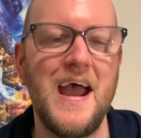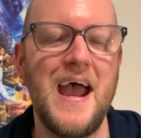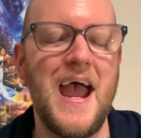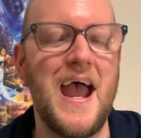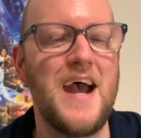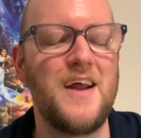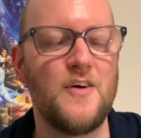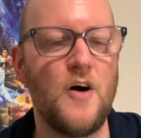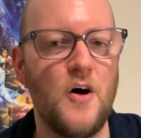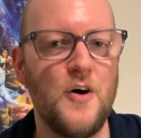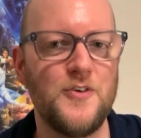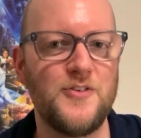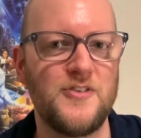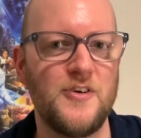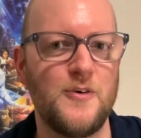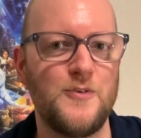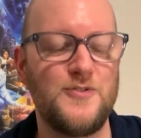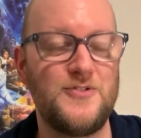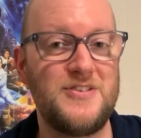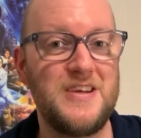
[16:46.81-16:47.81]
and also
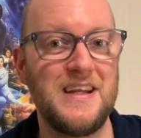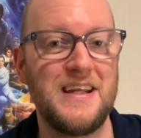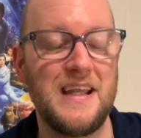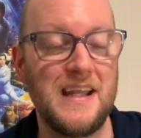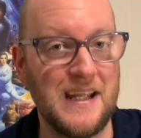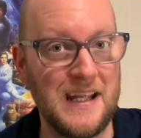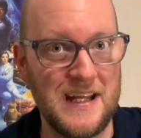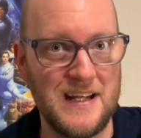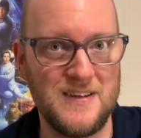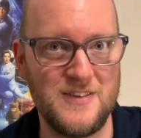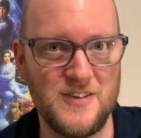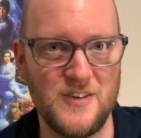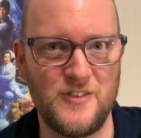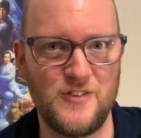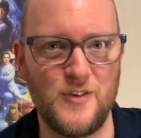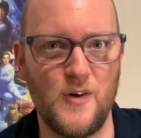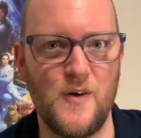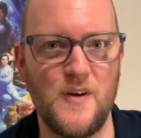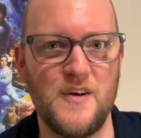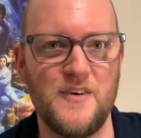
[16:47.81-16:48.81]
digging into
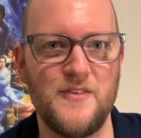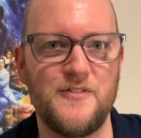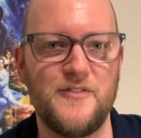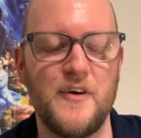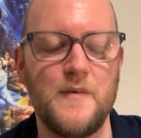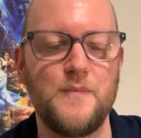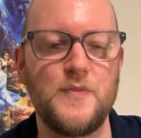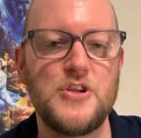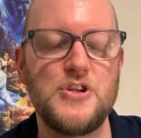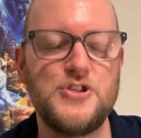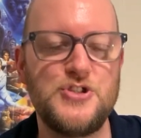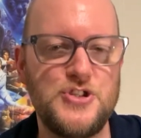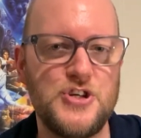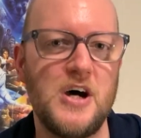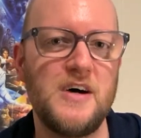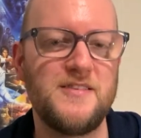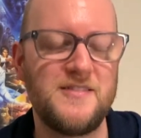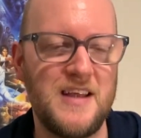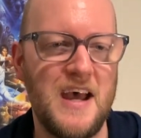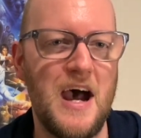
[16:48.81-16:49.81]
sort of
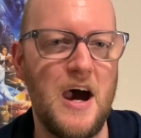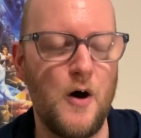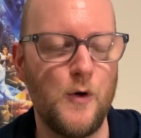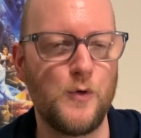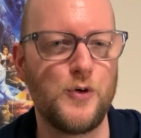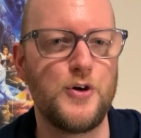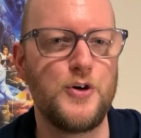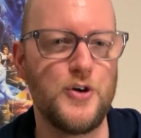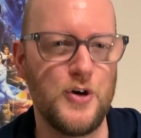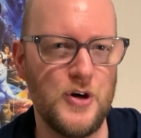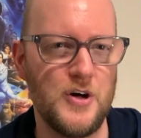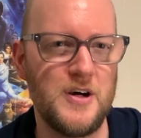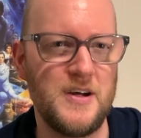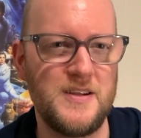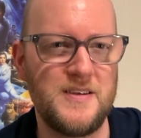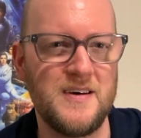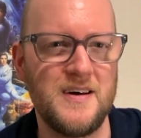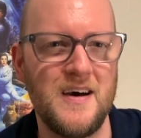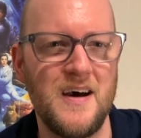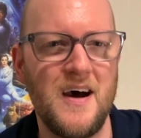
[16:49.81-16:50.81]
just how
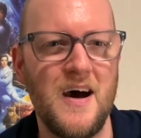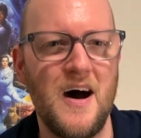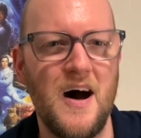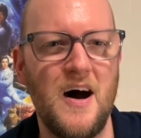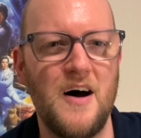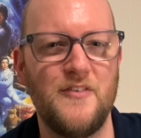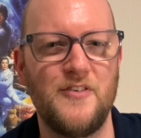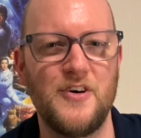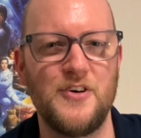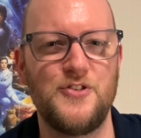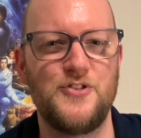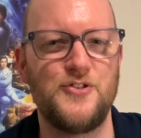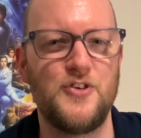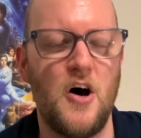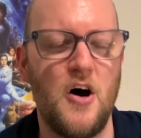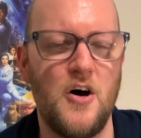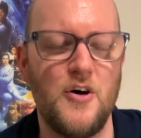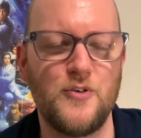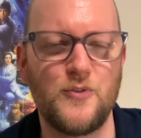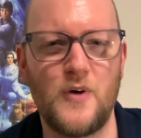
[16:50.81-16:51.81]
good of a
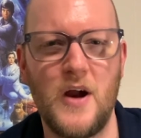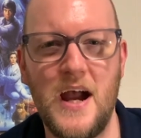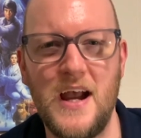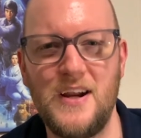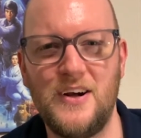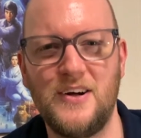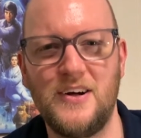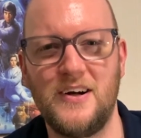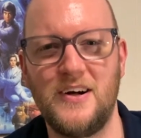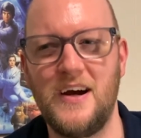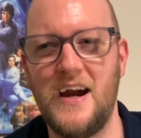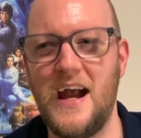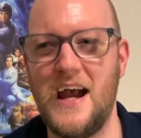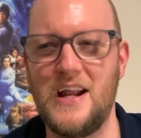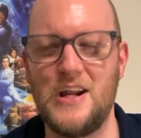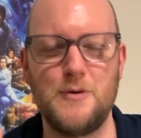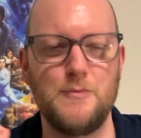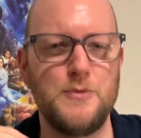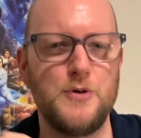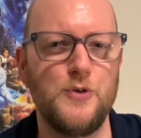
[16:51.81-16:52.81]
songwriter and
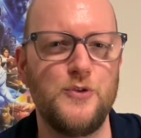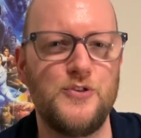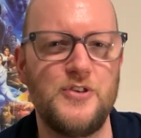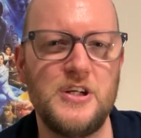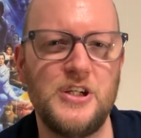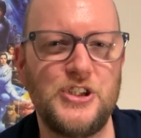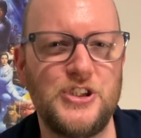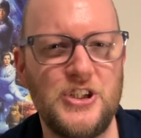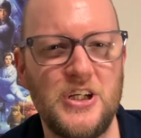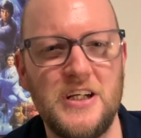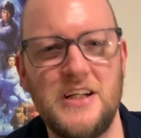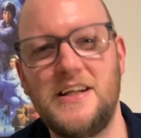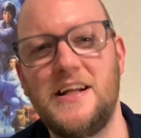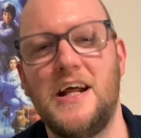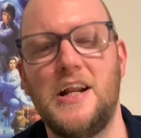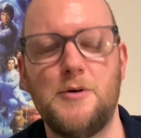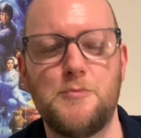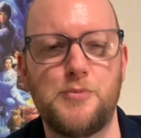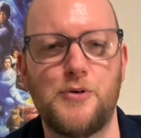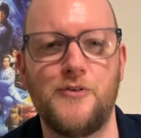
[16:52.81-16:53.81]
a musician
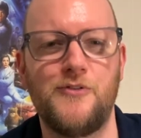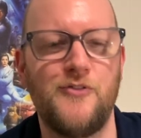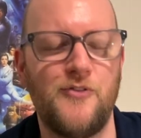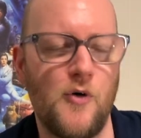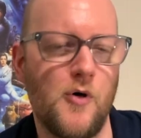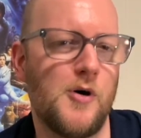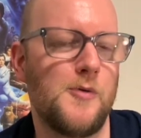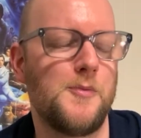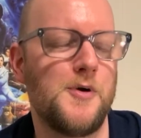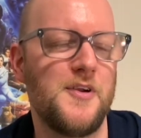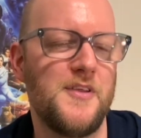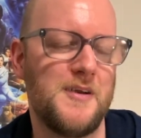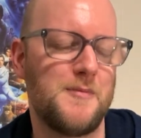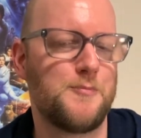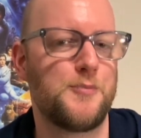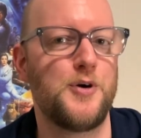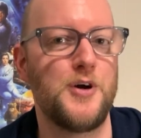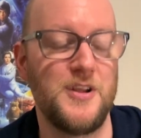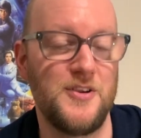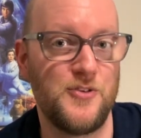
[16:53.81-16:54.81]
and a performer that
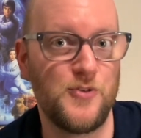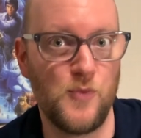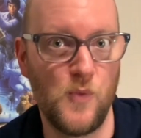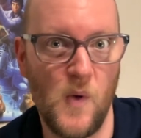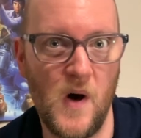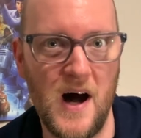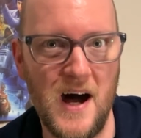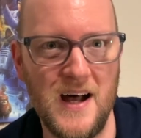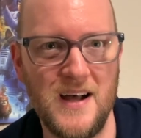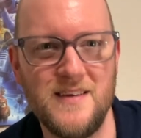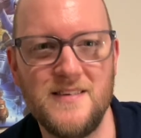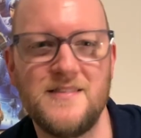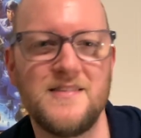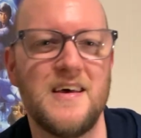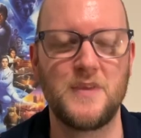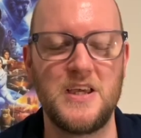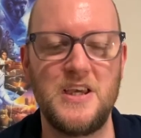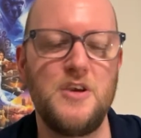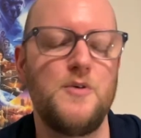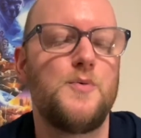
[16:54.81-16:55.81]
Prince was.
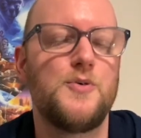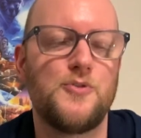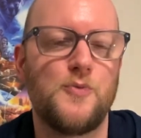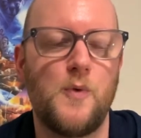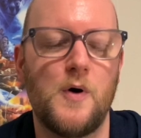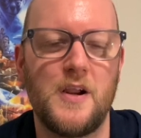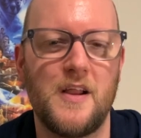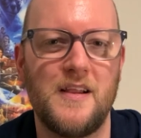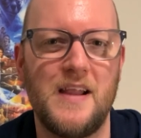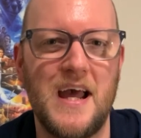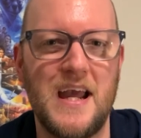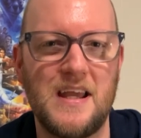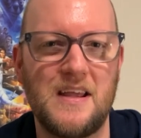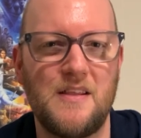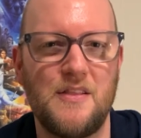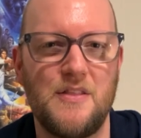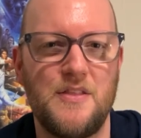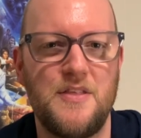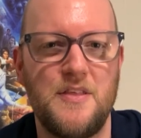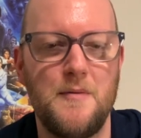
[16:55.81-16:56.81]
He was one of like
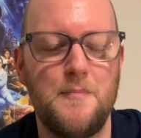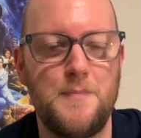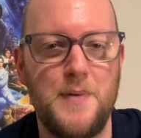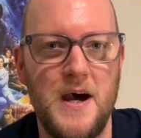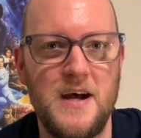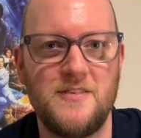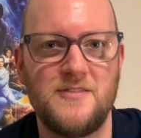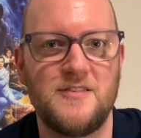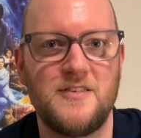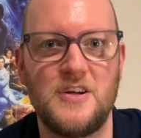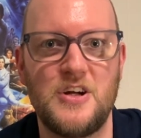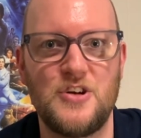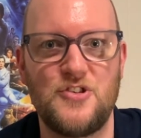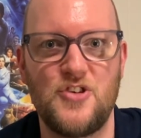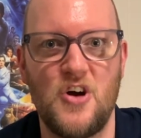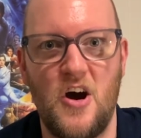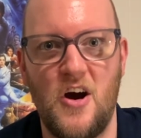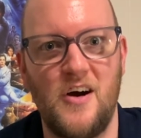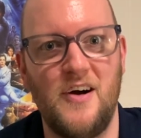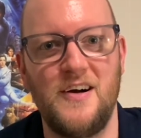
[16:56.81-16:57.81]
the best
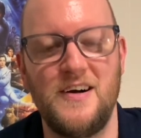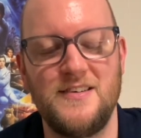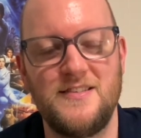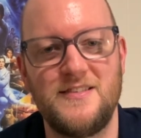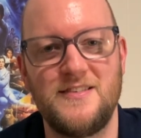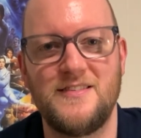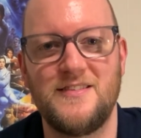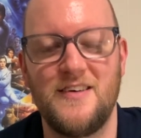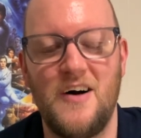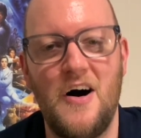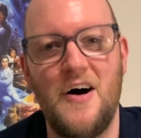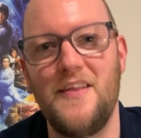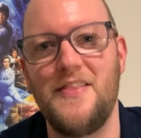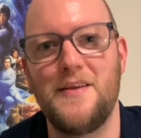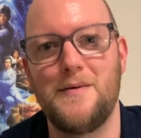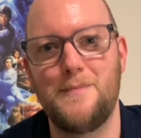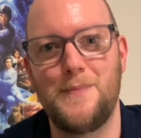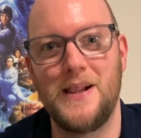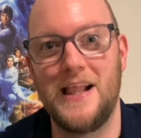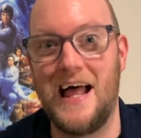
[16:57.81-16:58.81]
guitarists on the
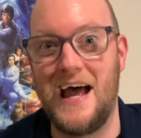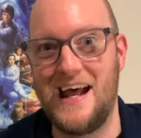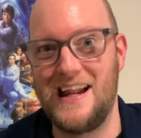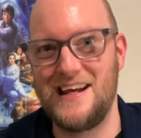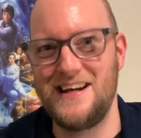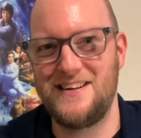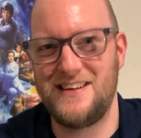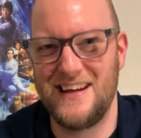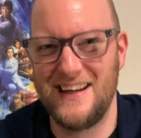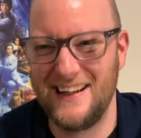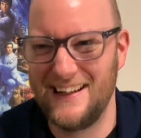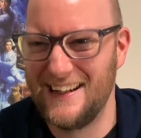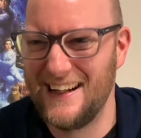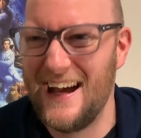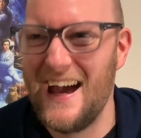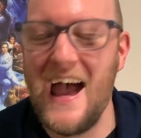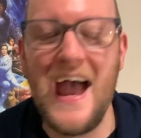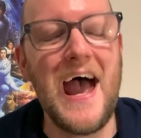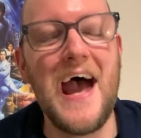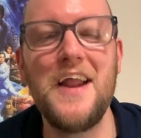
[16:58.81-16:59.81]
planet.
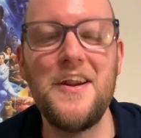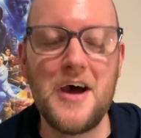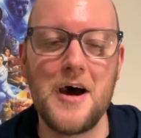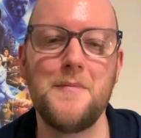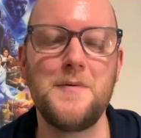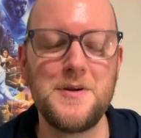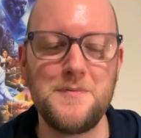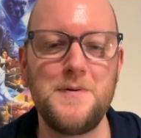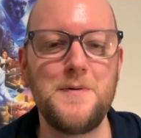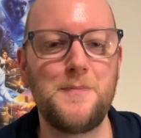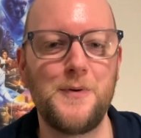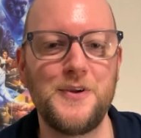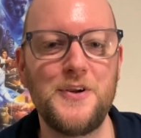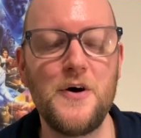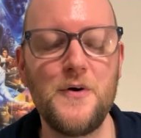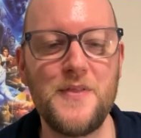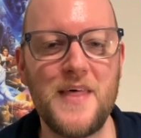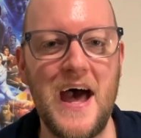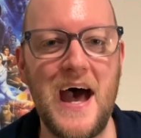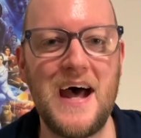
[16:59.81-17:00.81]
And not many people know
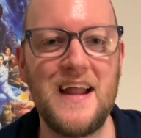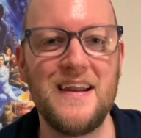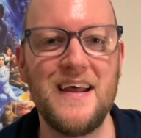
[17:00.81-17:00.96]
that